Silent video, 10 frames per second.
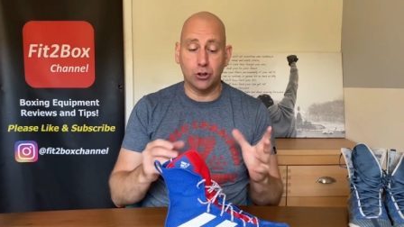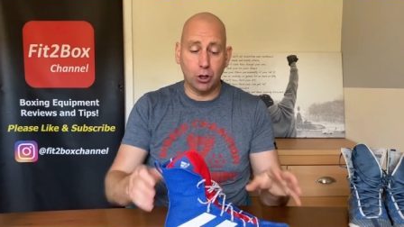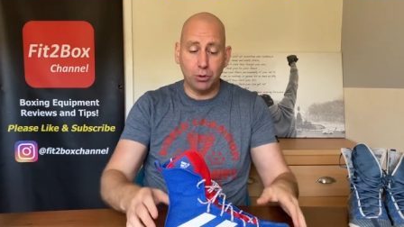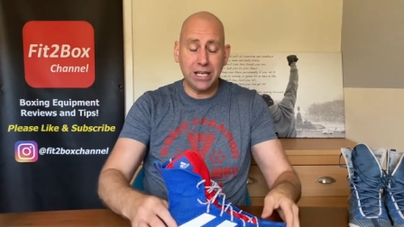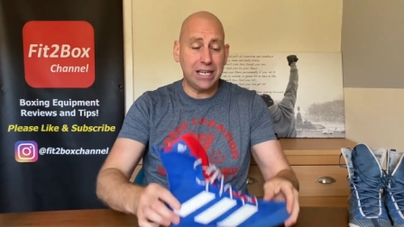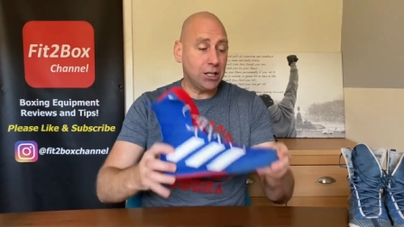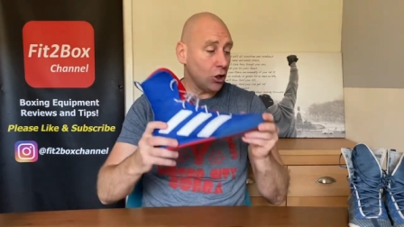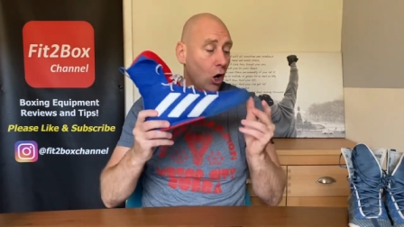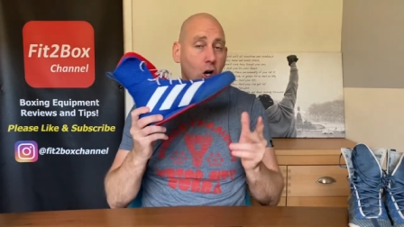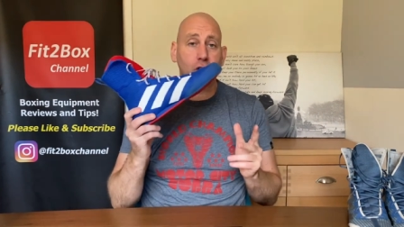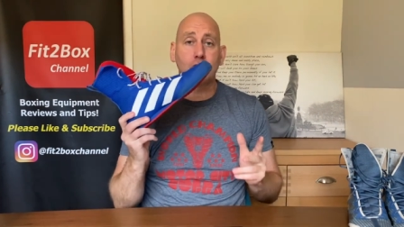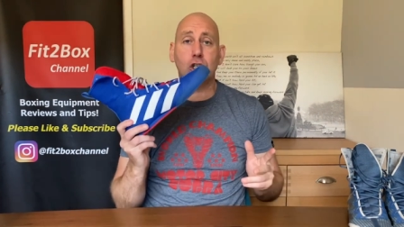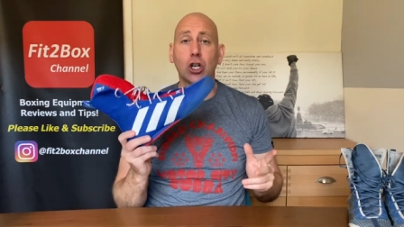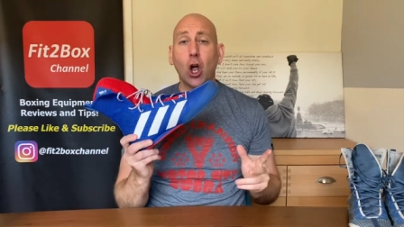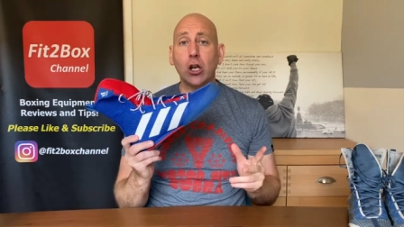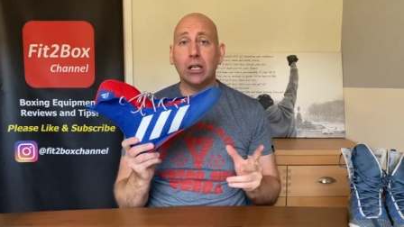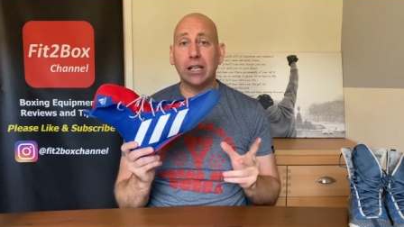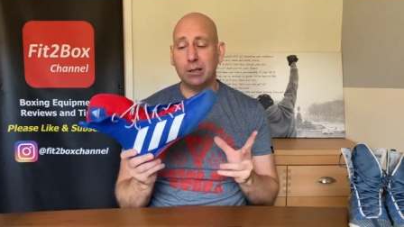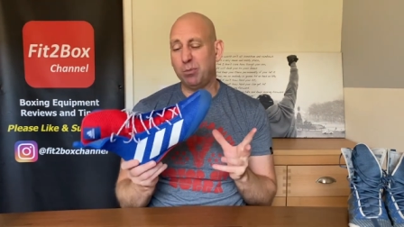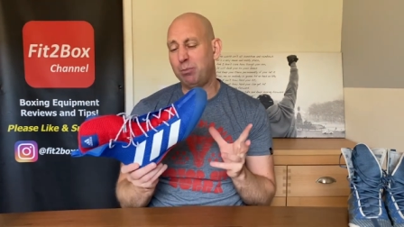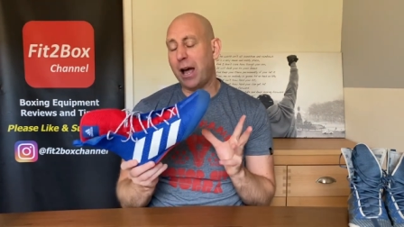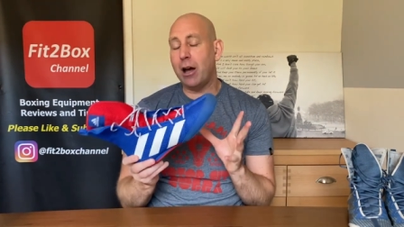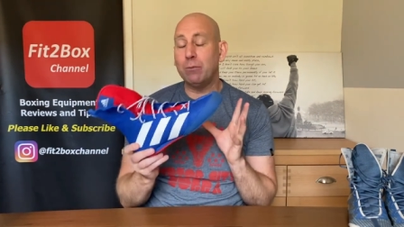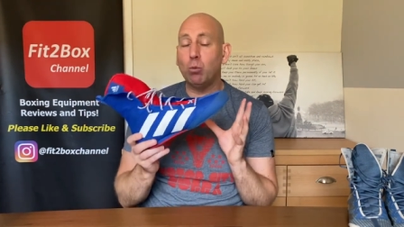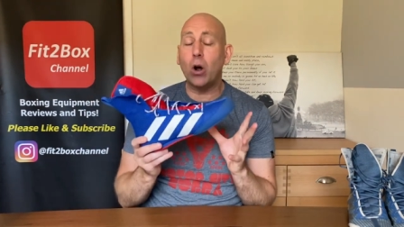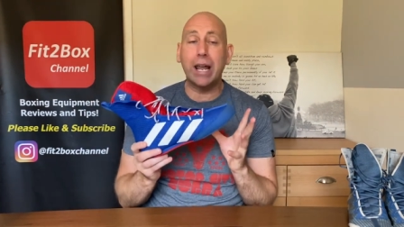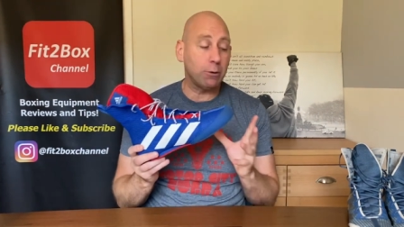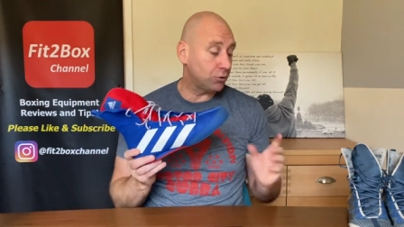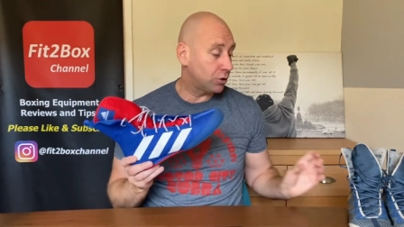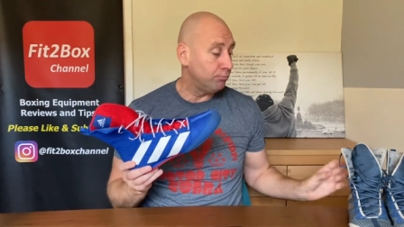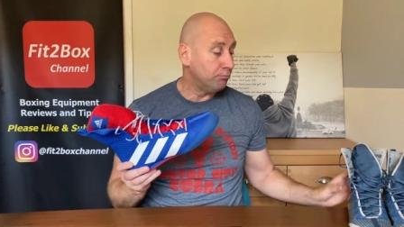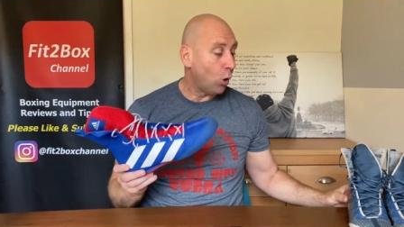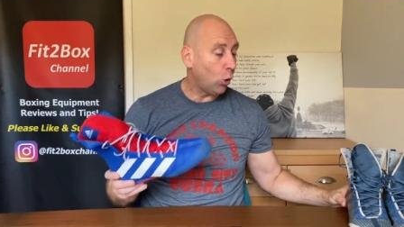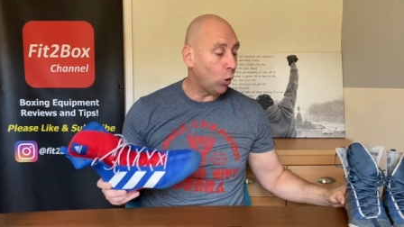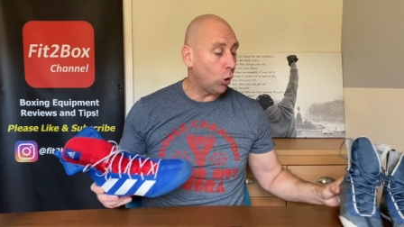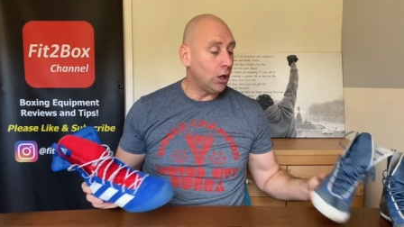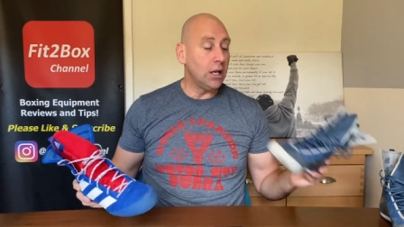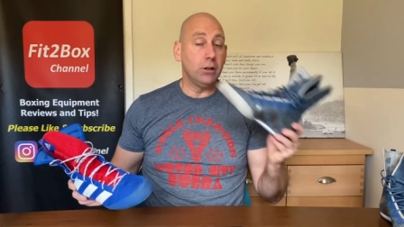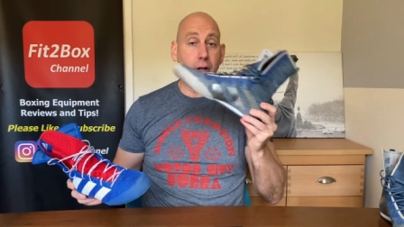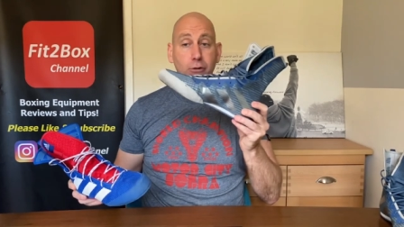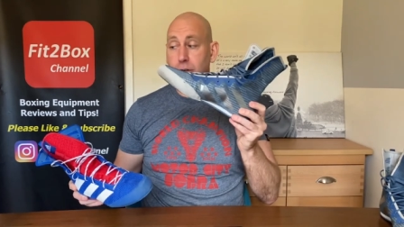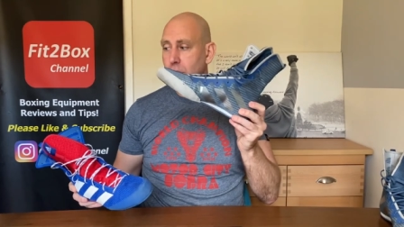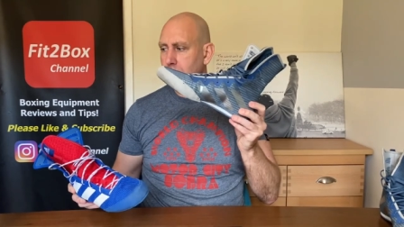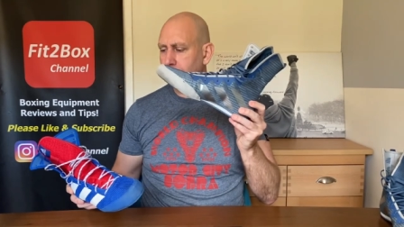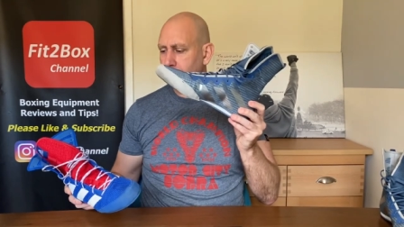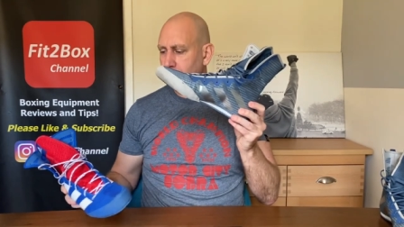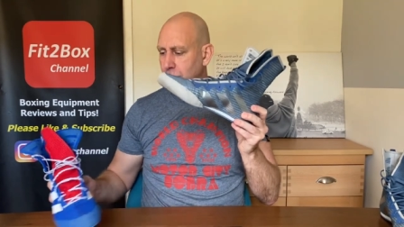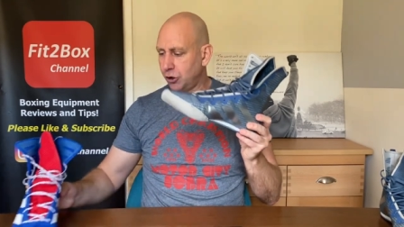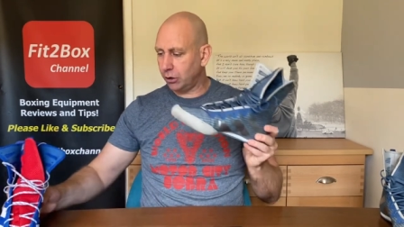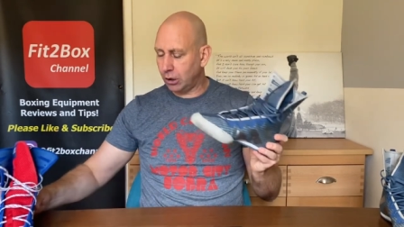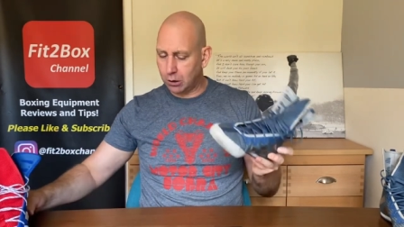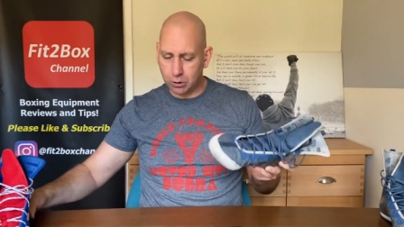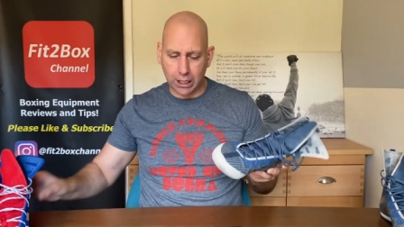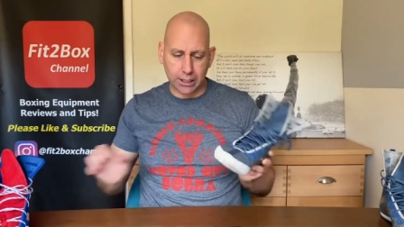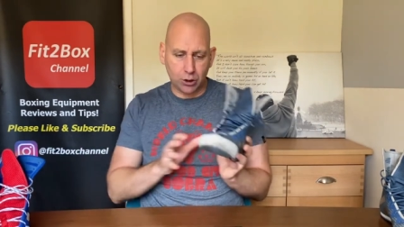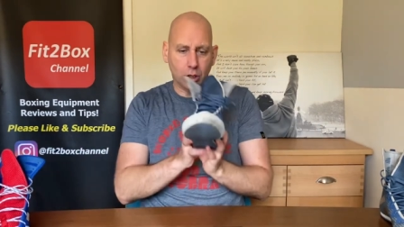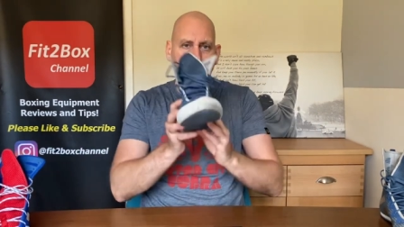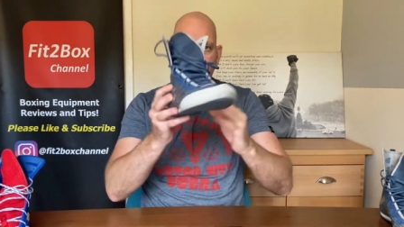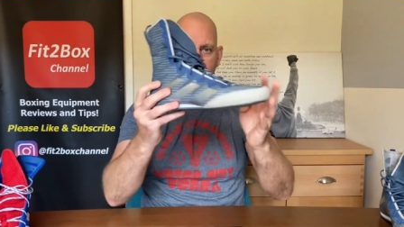So these are slightly about 1 ounce more than the new version. Okay, so let's